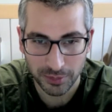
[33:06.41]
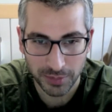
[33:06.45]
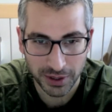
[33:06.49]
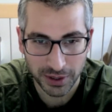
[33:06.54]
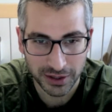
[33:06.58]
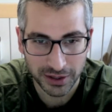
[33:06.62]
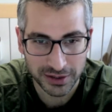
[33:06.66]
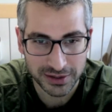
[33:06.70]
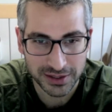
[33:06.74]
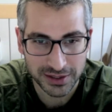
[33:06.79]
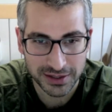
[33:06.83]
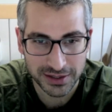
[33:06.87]

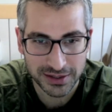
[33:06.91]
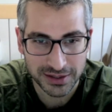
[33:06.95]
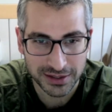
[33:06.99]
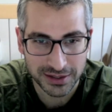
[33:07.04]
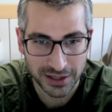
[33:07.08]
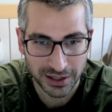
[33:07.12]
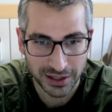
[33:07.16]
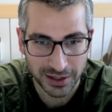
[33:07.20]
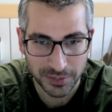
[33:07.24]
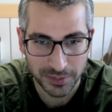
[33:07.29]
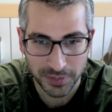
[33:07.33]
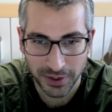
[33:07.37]
Because his
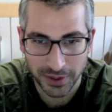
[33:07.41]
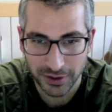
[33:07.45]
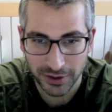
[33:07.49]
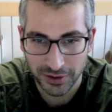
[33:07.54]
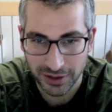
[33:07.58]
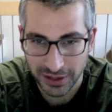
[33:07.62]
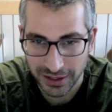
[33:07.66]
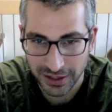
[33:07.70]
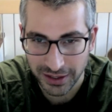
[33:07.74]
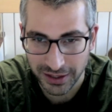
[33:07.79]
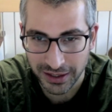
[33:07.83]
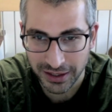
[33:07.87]
son
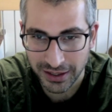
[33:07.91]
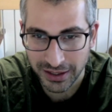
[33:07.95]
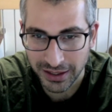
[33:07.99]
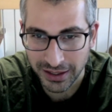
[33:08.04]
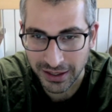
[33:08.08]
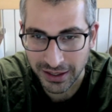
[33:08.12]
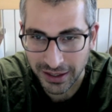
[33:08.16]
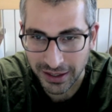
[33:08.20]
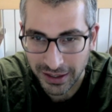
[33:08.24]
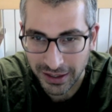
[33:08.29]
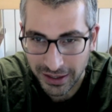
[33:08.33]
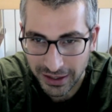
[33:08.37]
apparently
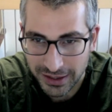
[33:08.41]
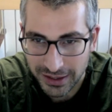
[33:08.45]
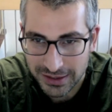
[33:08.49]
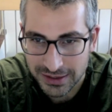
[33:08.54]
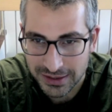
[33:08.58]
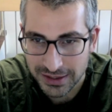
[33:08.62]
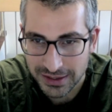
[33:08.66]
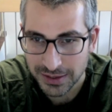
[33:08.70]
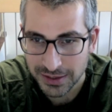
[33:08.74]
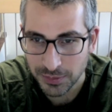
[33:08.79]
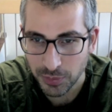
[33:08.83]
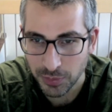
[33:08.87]
is
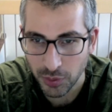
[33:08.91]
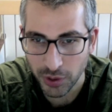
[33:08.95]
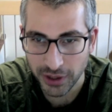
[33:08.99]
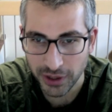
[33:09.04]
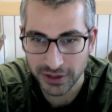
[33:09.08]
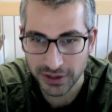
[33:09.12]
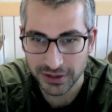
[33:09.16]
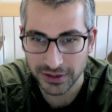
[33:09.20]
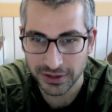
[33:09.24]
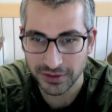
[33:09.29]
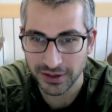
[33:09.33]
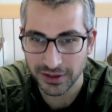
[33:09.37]

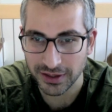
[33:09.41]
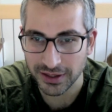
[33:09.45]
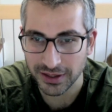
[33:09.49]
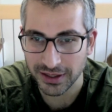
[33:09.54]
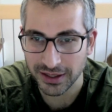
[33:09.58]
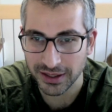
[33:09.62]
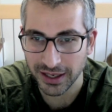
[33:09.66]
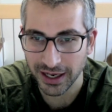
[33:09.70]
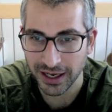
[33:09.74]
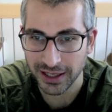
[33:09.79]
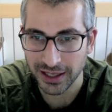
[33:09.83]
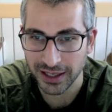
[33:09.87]
disappointed that he
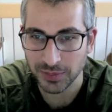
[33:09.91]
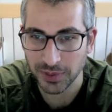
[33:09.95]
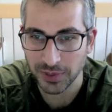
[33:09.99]
can't